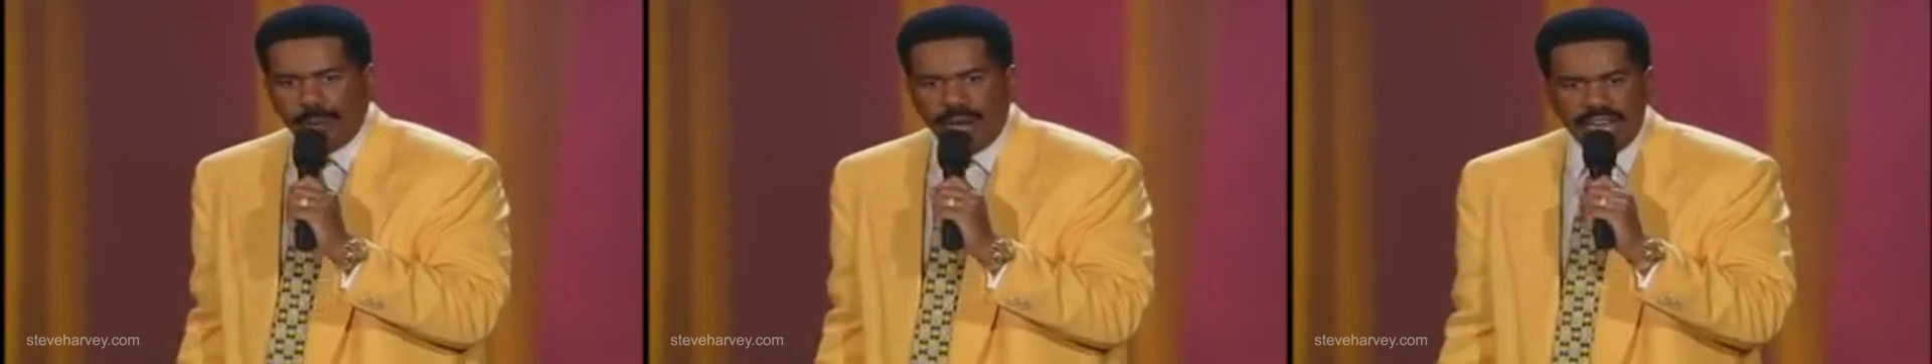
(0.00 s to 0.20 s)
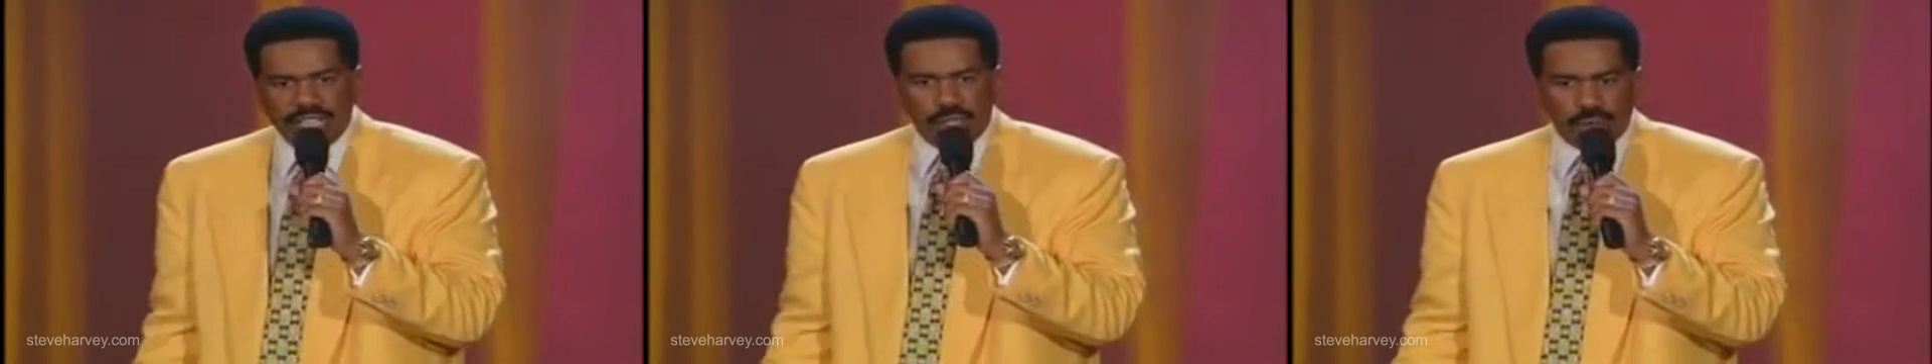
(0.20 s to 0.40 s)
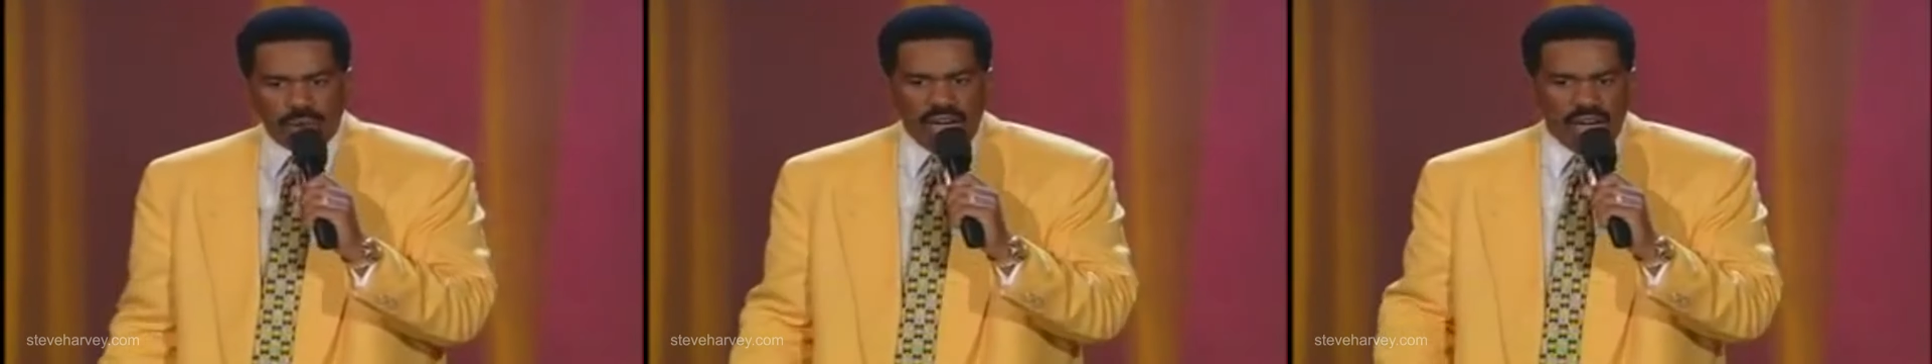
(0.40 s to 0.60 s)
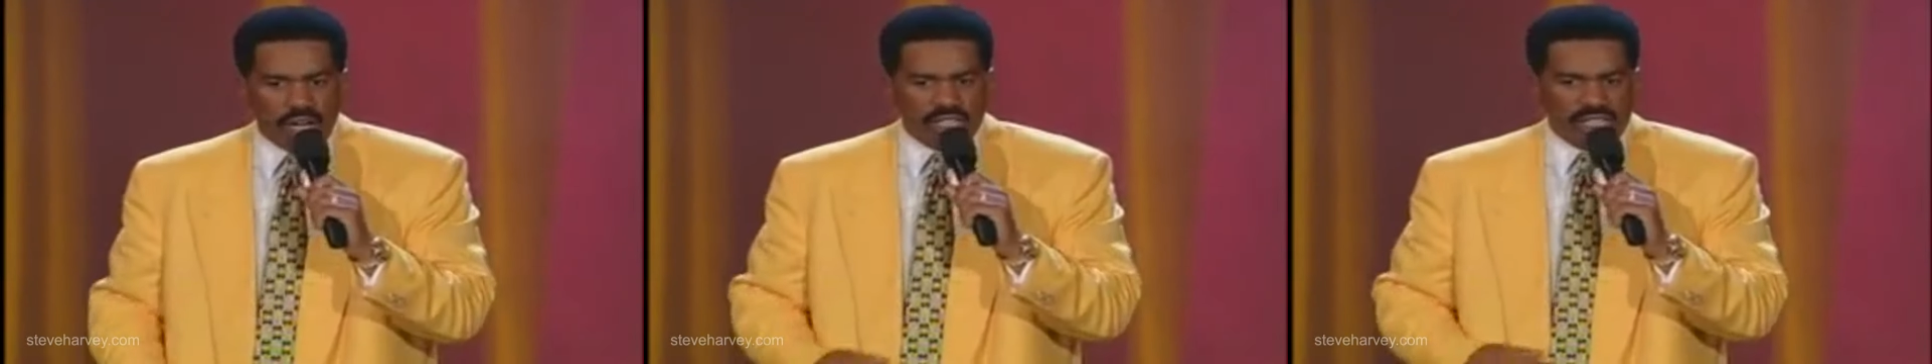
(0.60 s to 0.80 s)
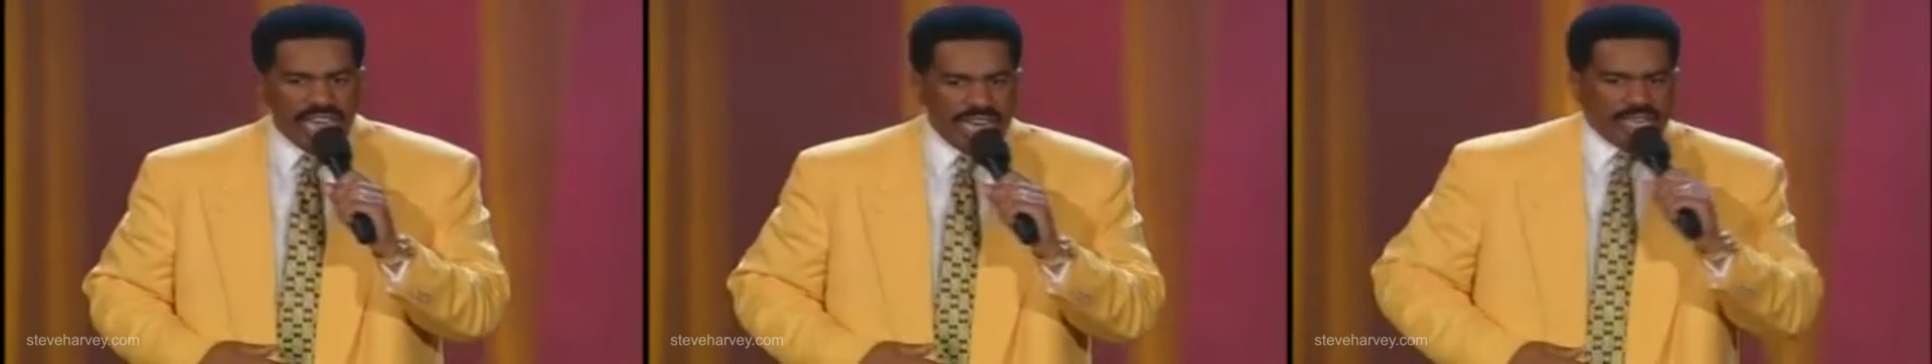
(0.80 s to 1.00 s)
pair of
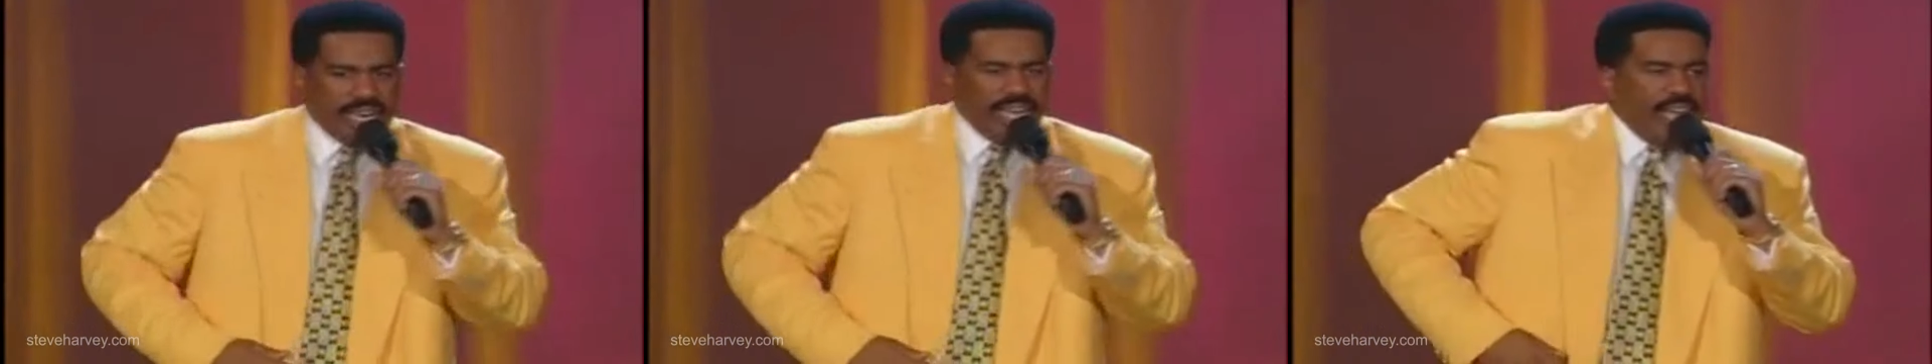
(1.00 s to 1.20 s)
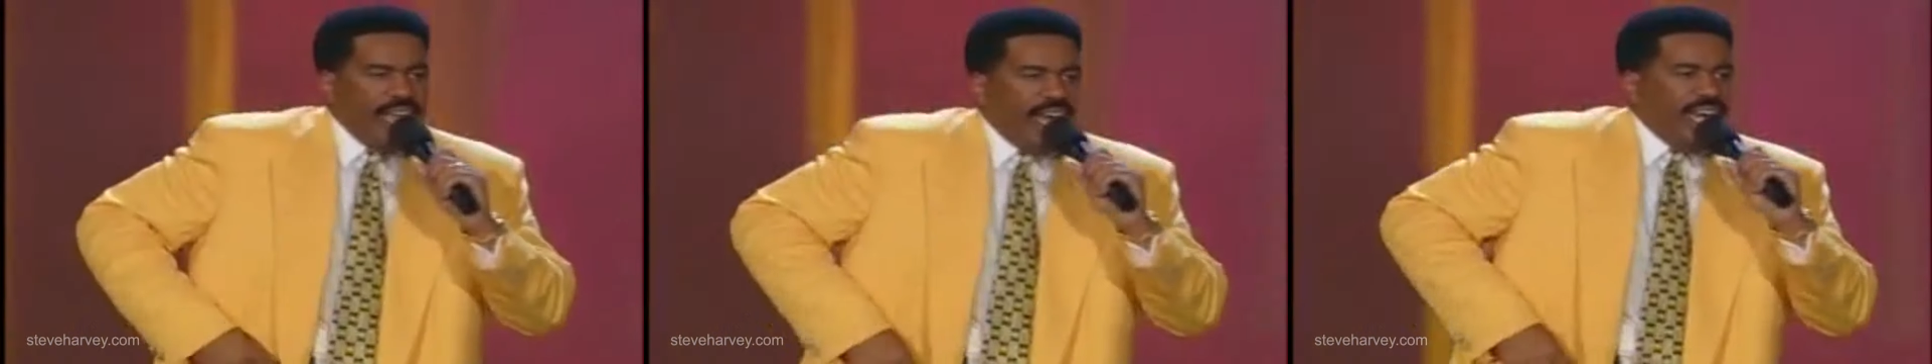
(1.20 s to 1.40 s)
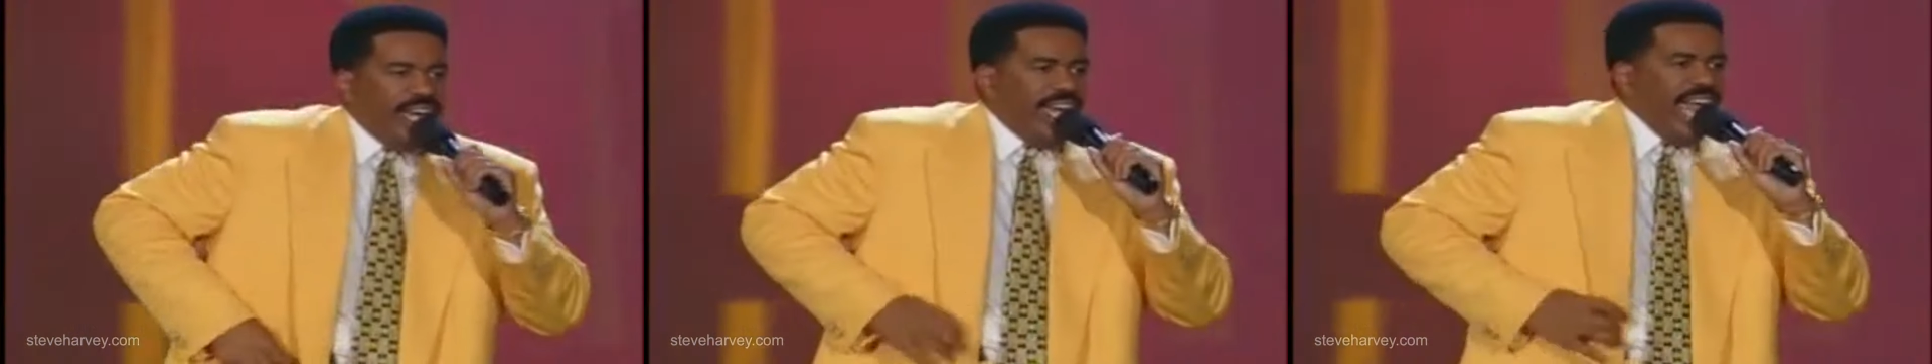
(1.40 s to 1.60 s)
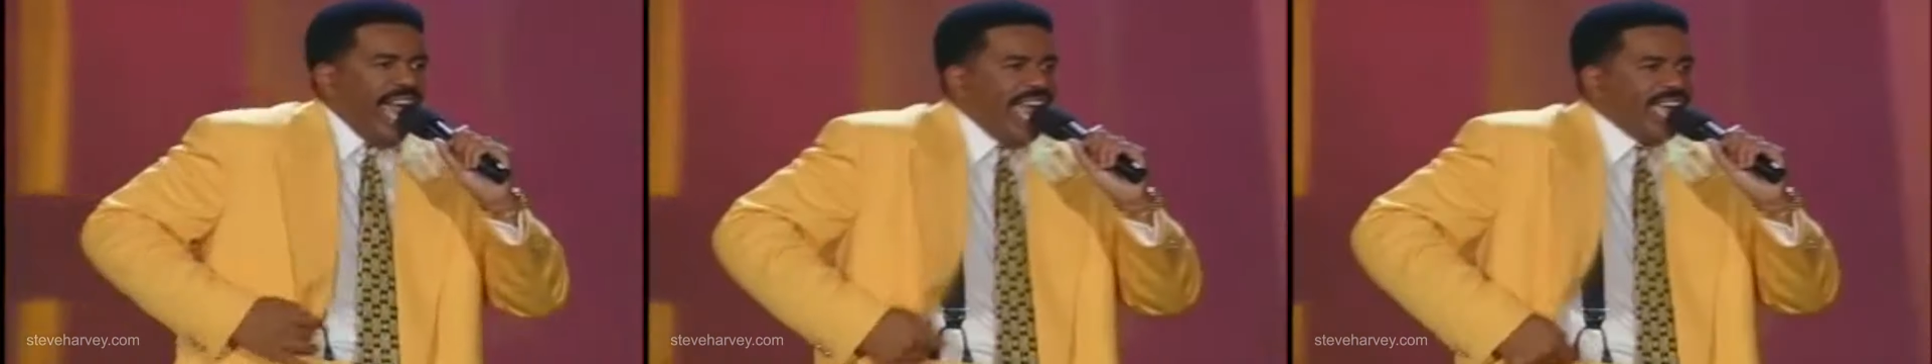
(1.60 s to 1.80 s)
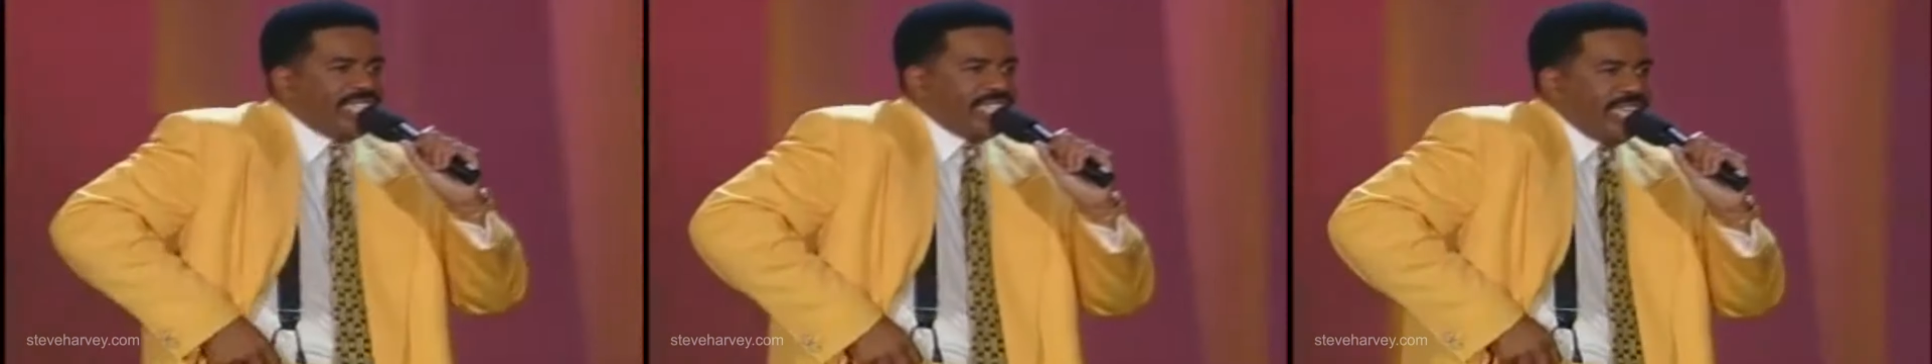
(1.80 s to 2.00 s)
drawers at?
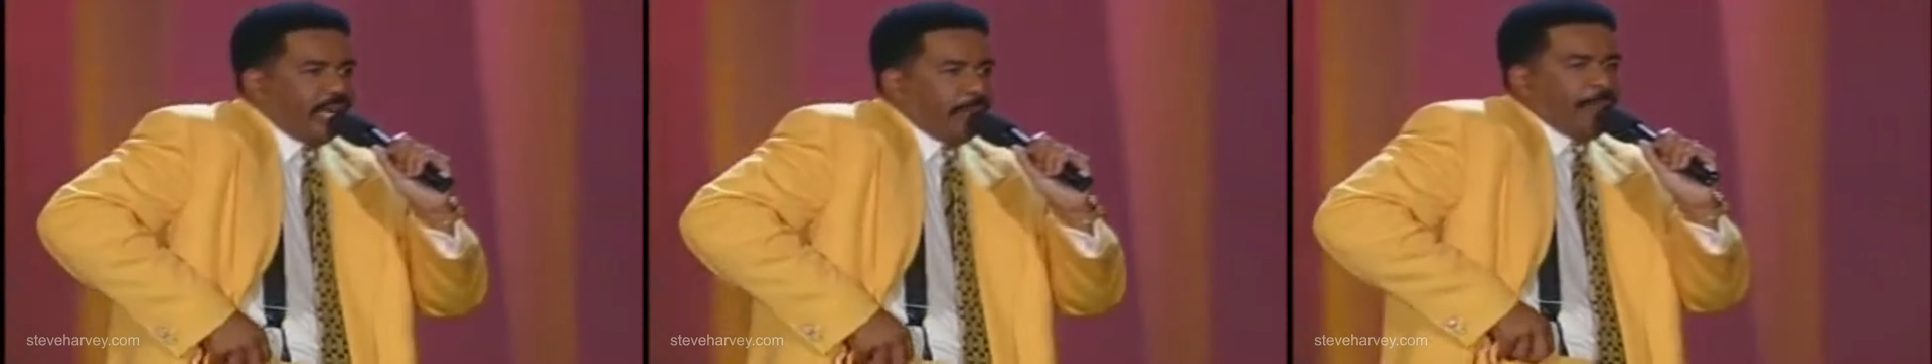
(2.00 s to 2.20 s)
Elastic